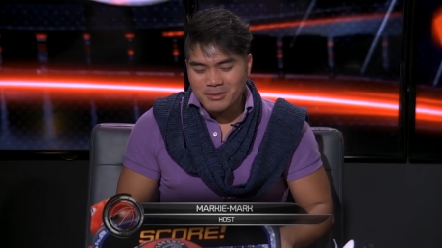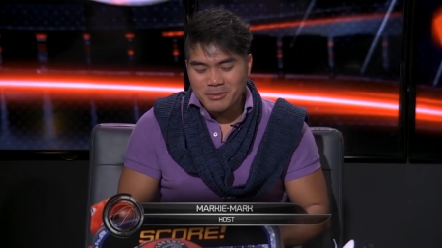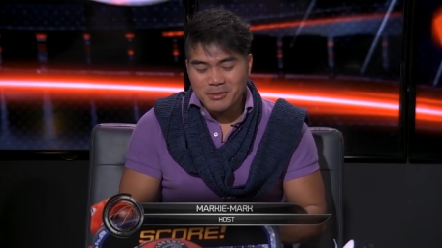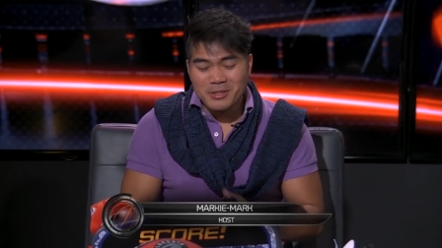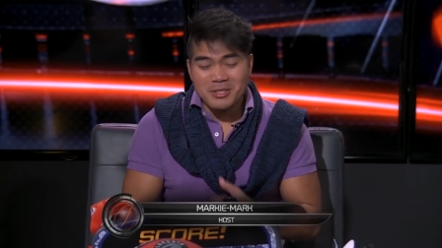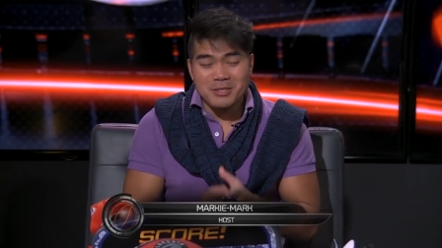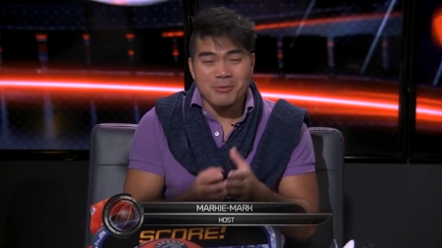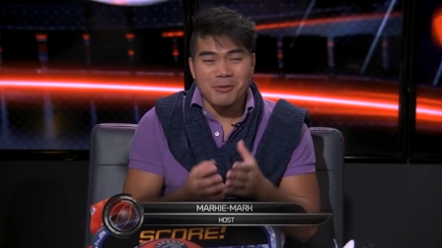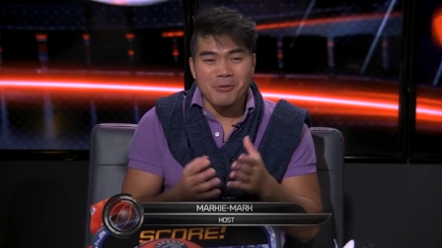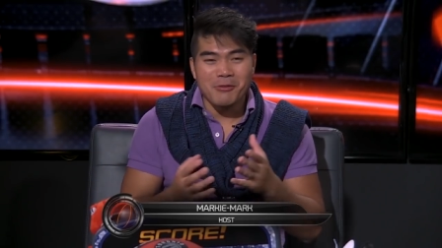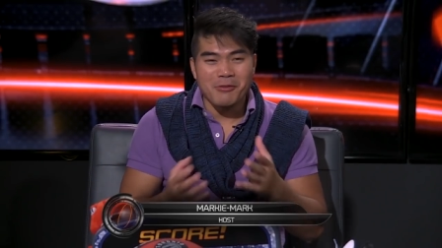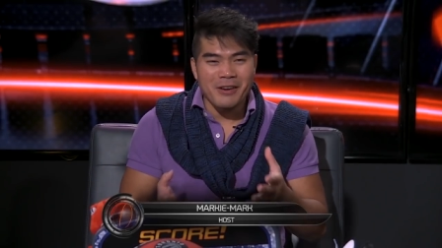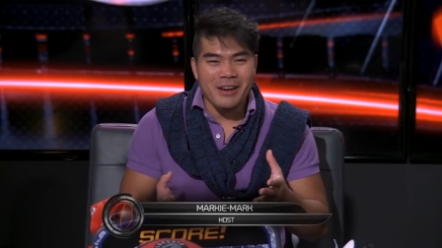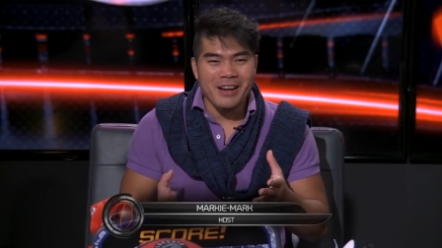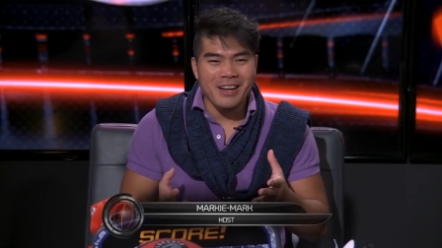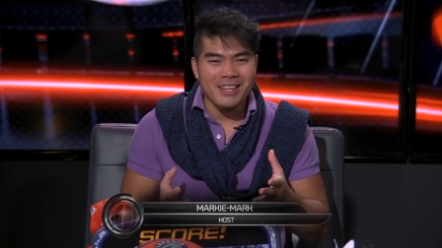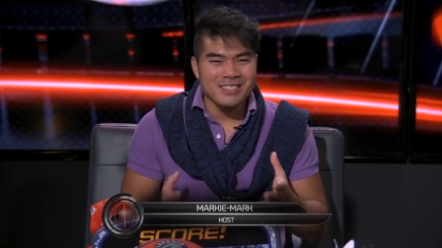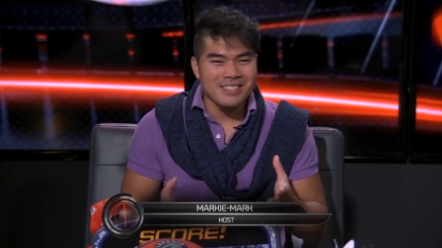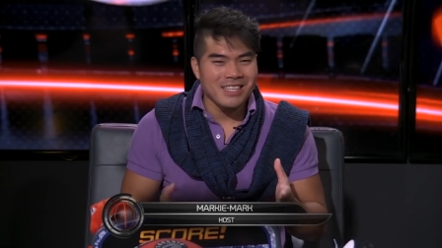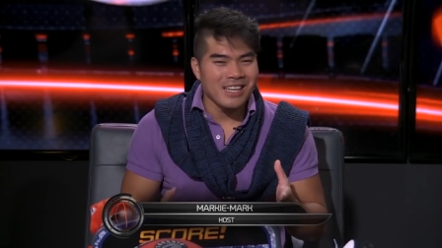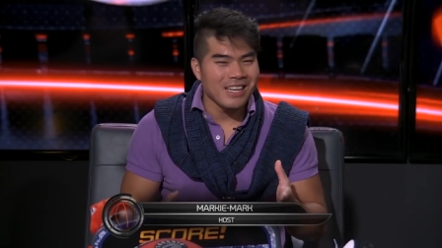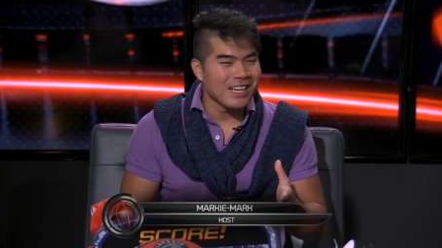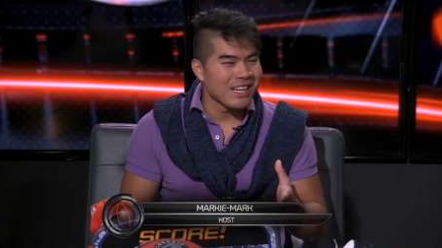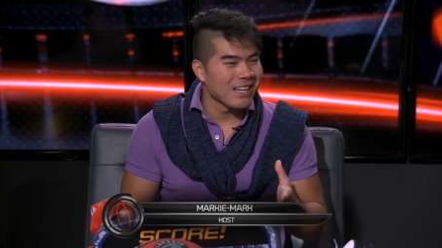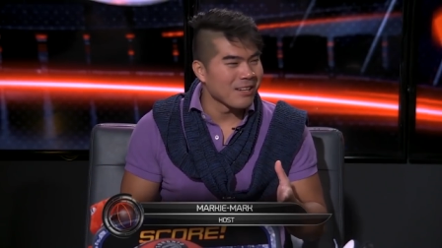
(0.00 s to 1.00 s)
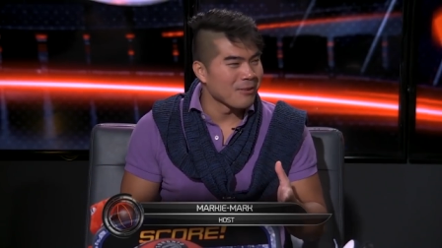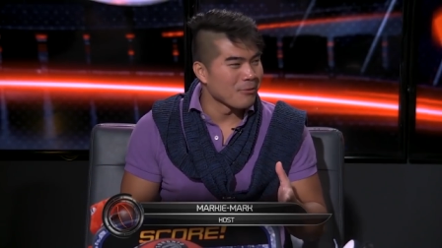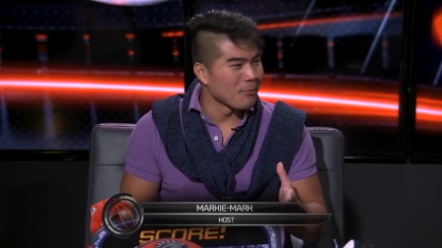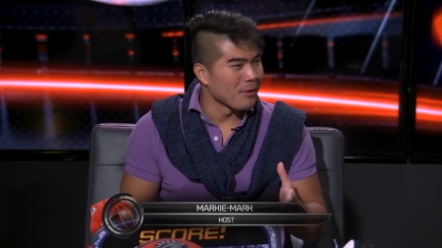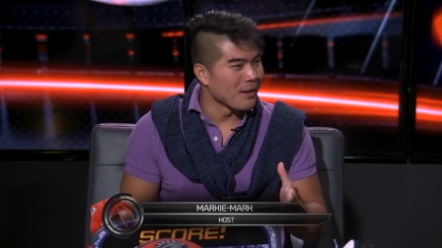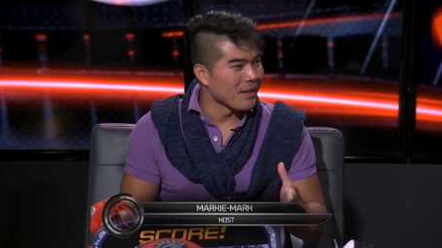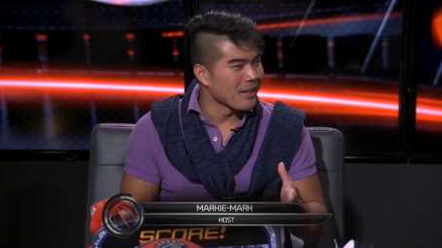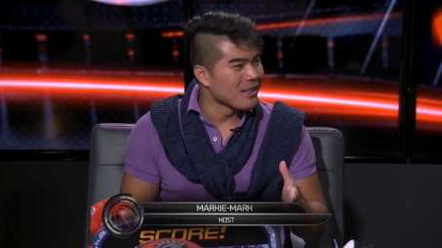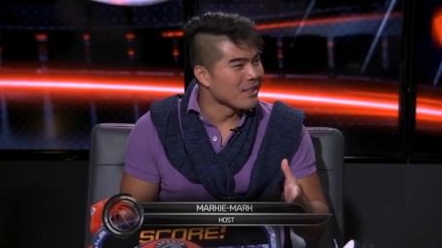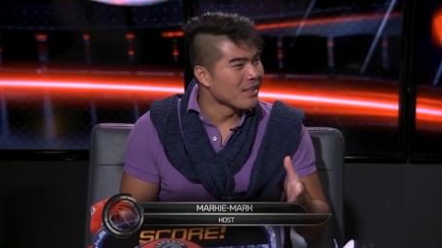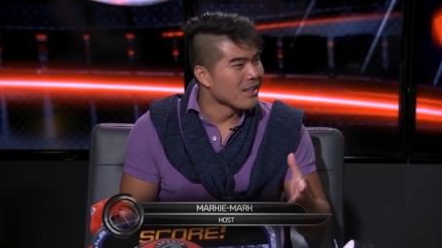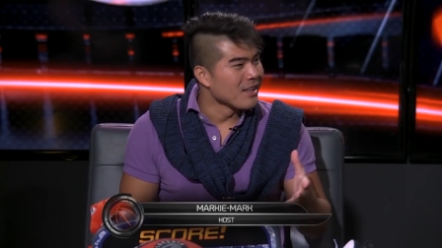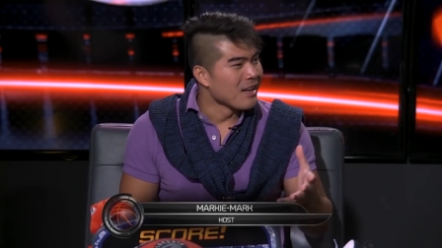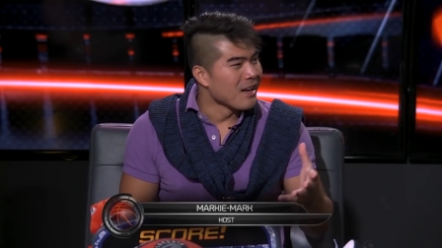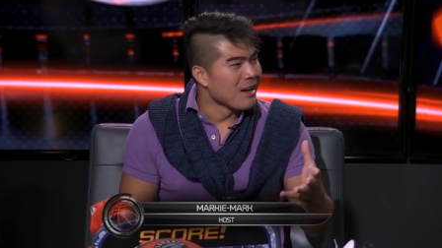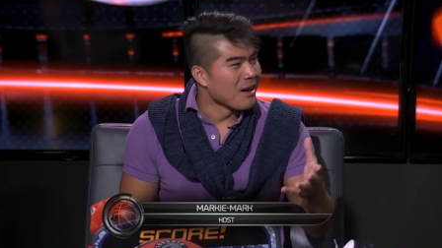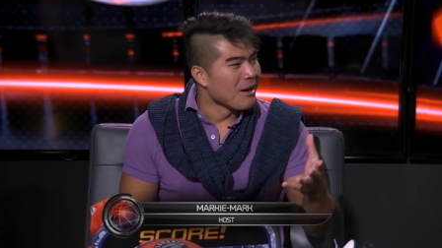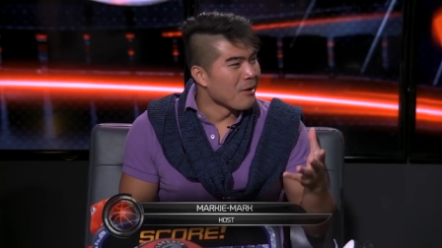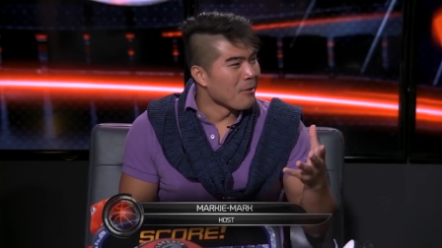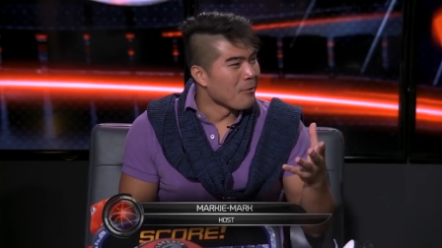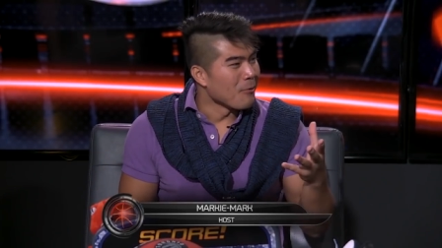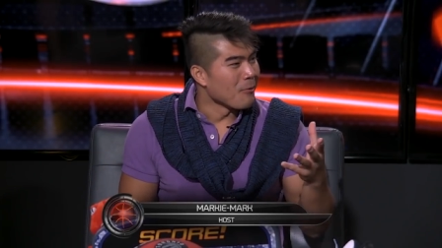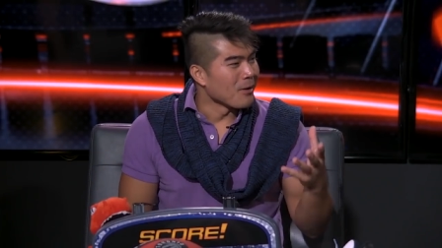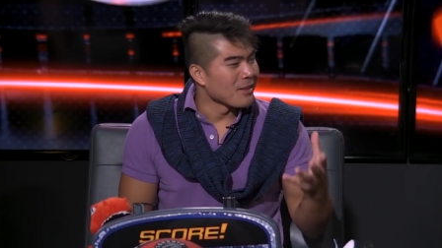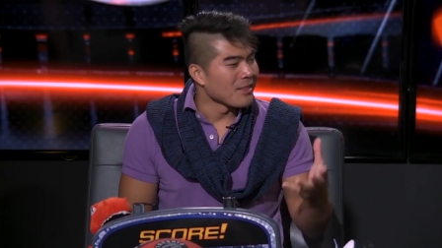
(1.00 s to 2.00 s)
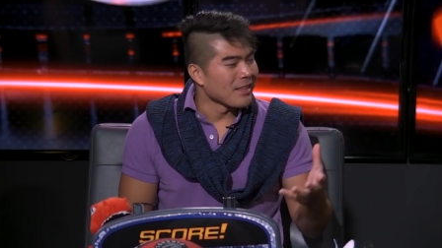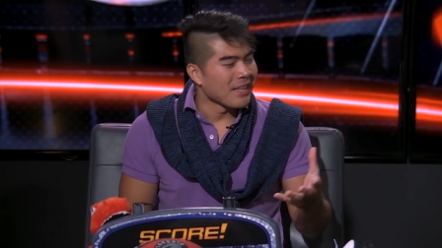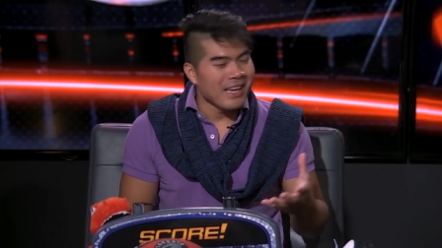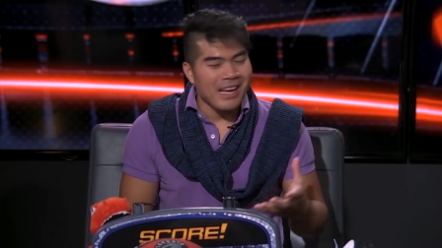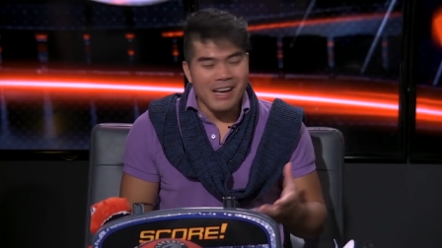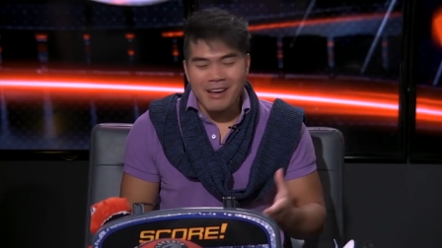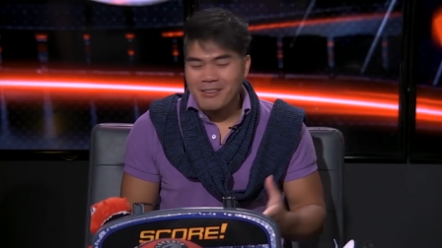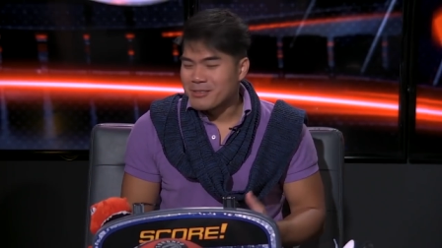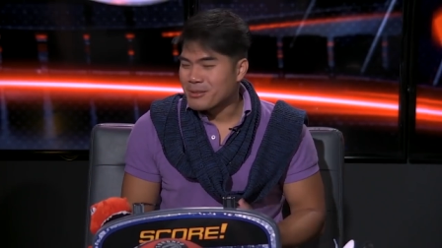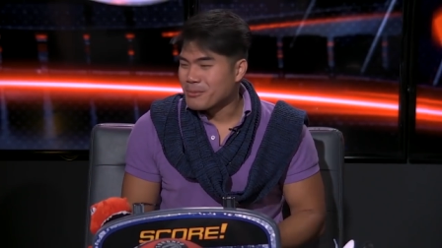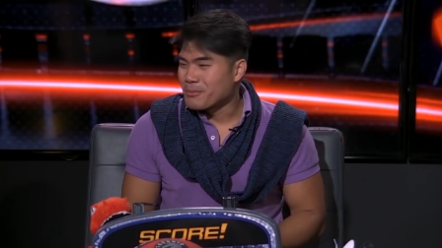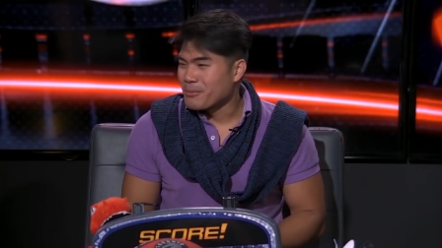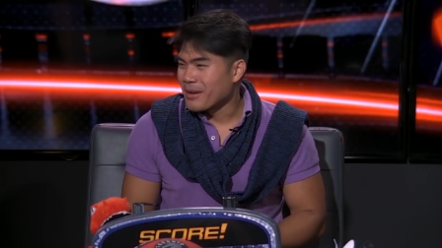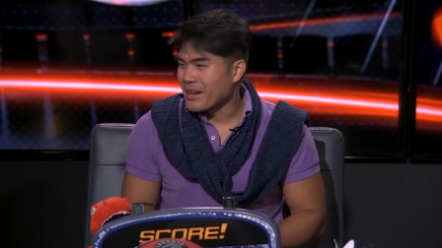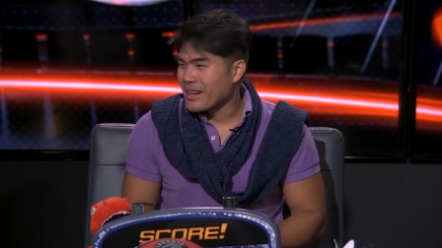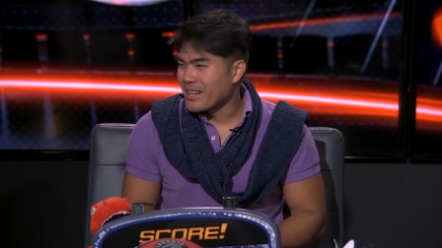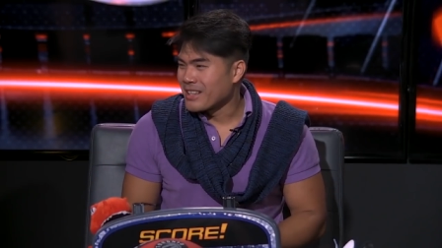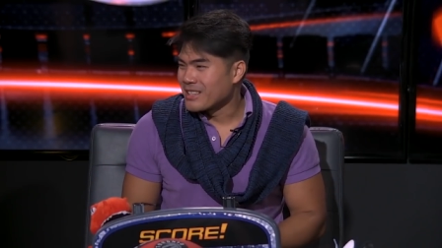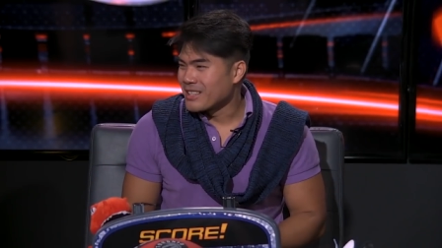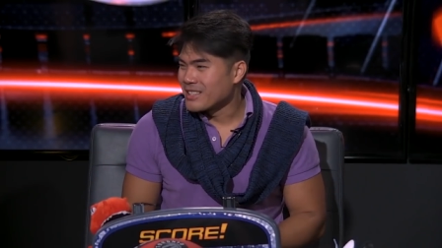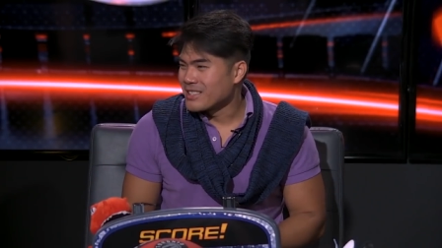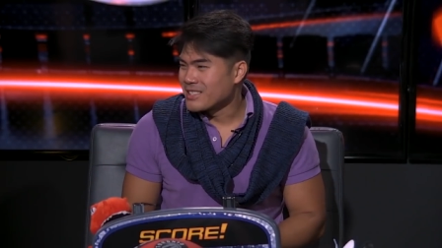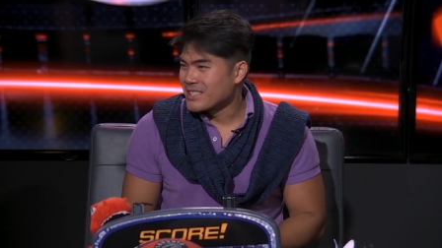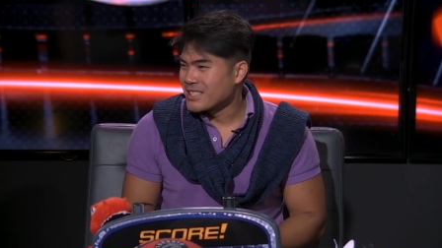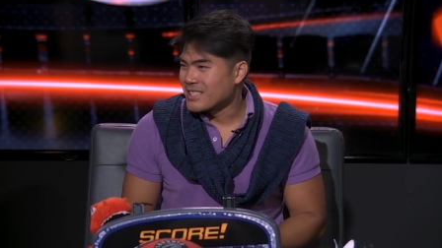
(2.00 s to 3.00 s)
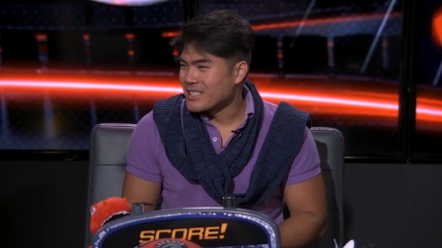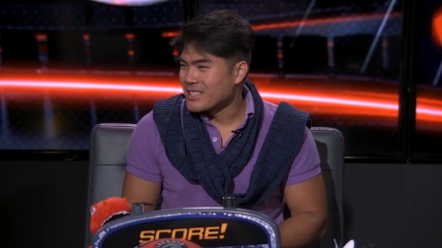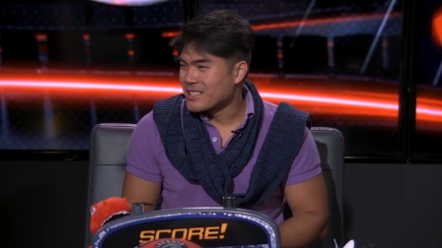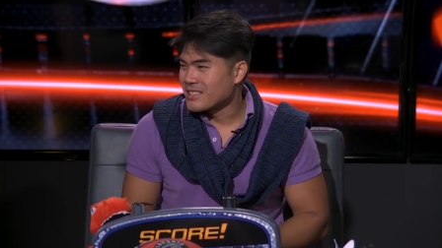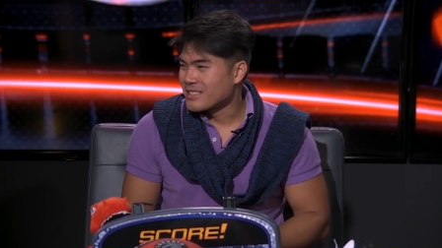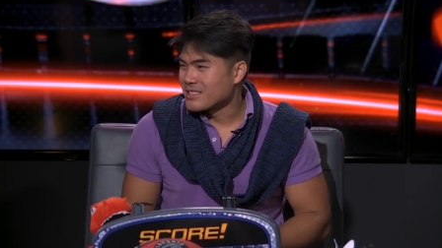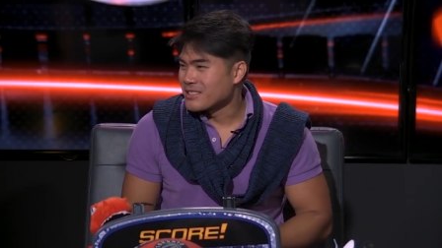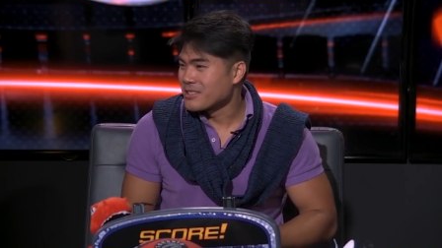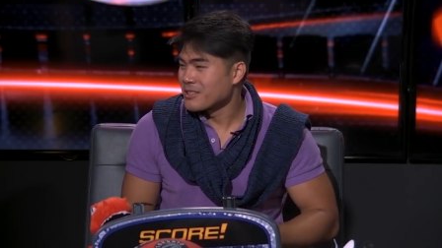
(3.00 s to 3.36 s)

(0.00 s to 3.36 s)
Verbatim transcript: because we're very excited with what they have to bring in this mm-hmm. season.